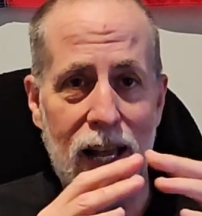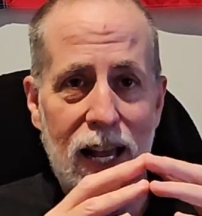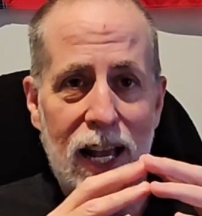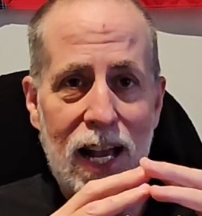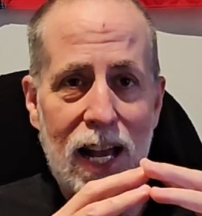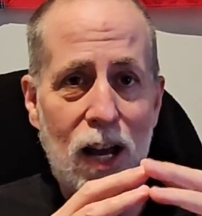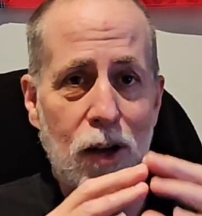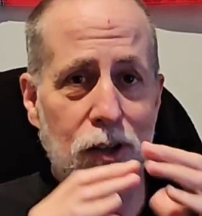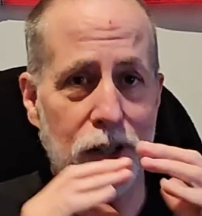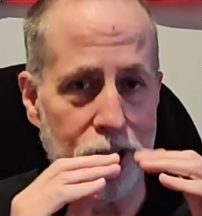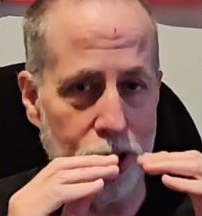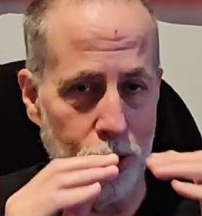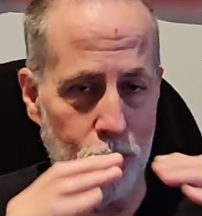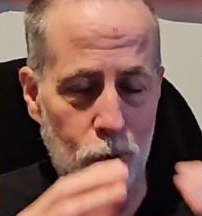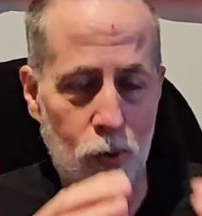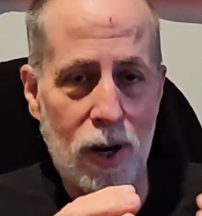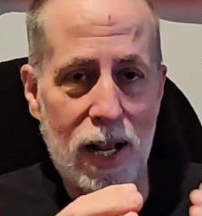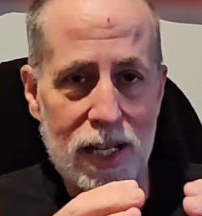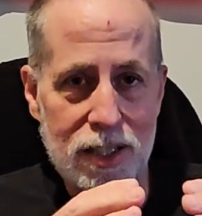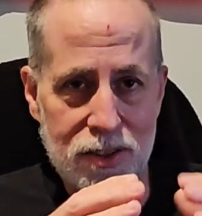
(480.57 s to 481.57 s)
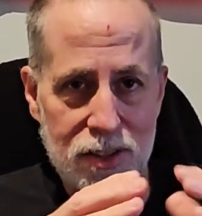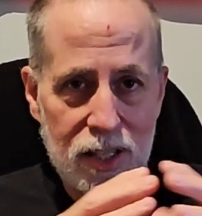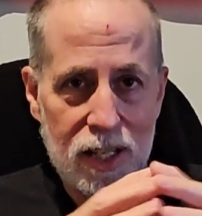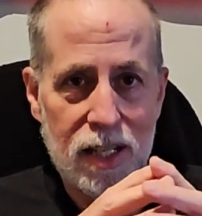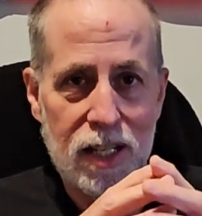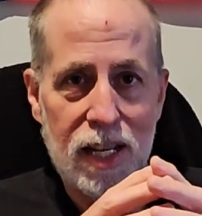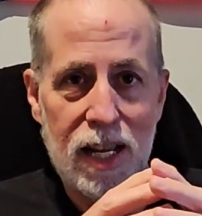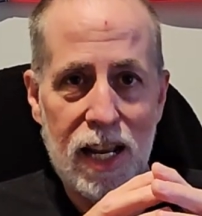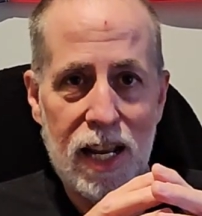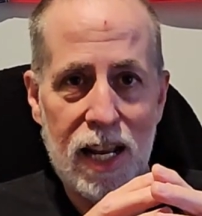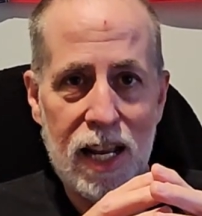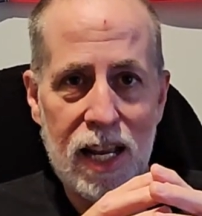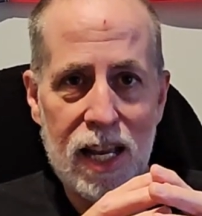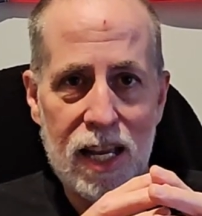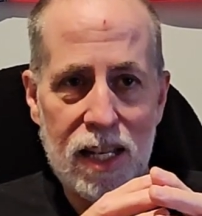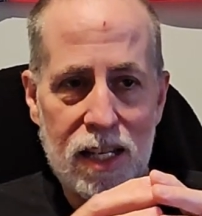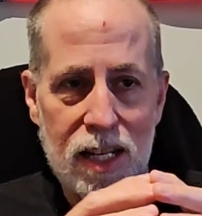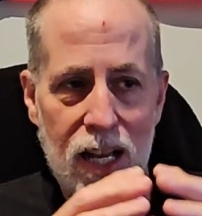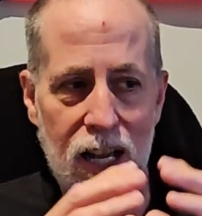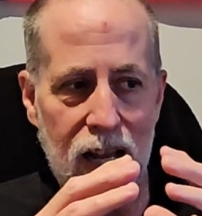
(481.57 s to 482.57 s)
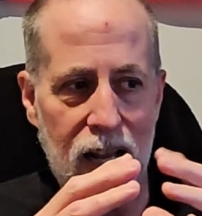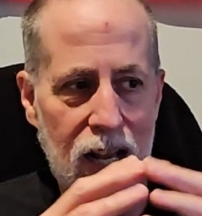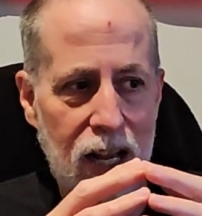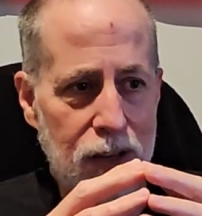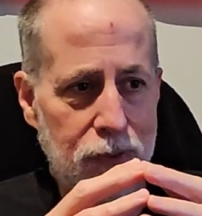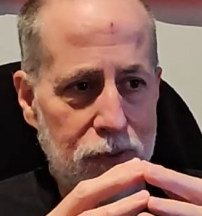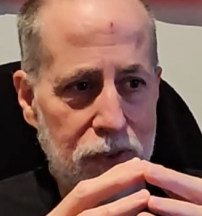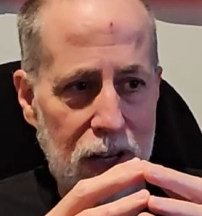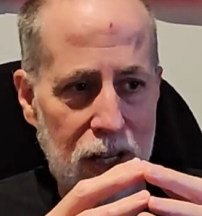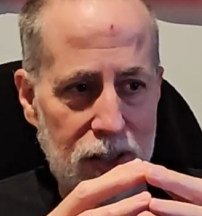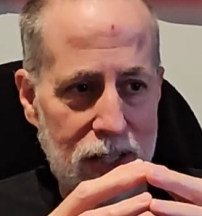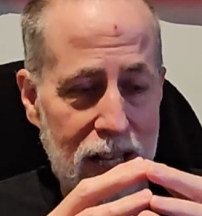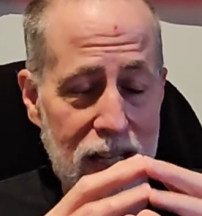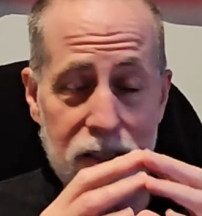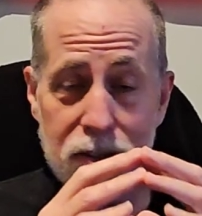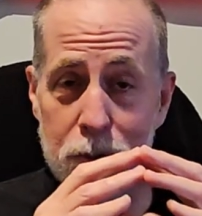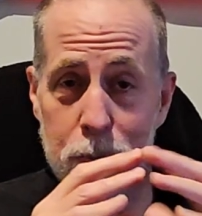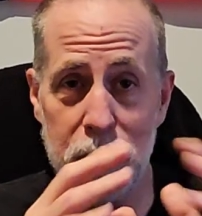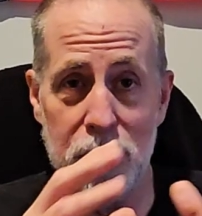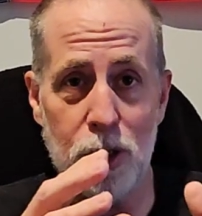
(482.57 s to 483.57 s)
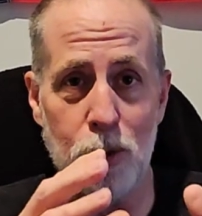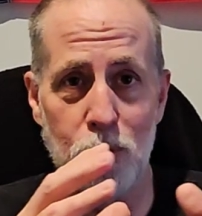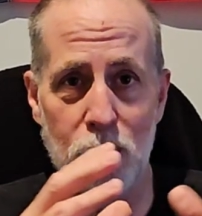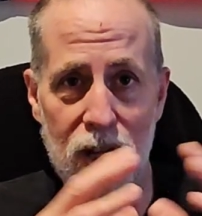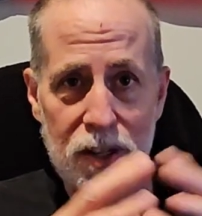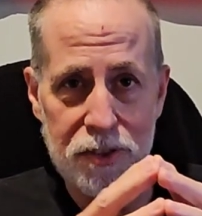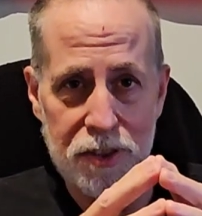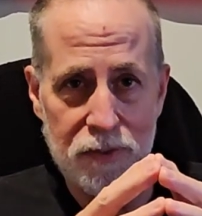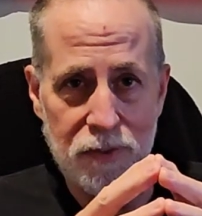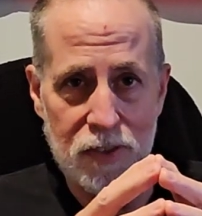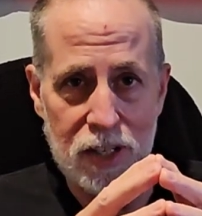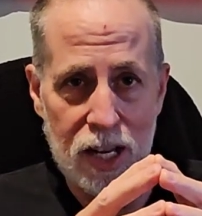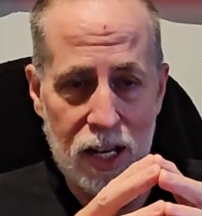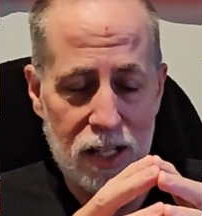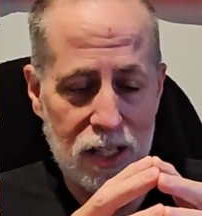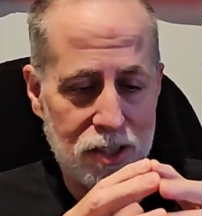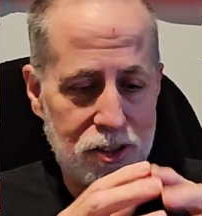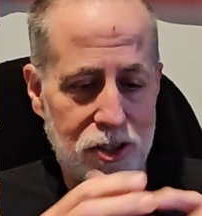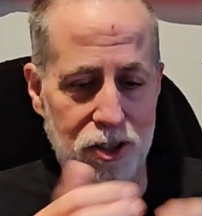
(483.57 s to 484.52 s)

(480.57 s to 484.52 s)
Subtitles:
how to correct it. And I found that to be a wealth of knowledge.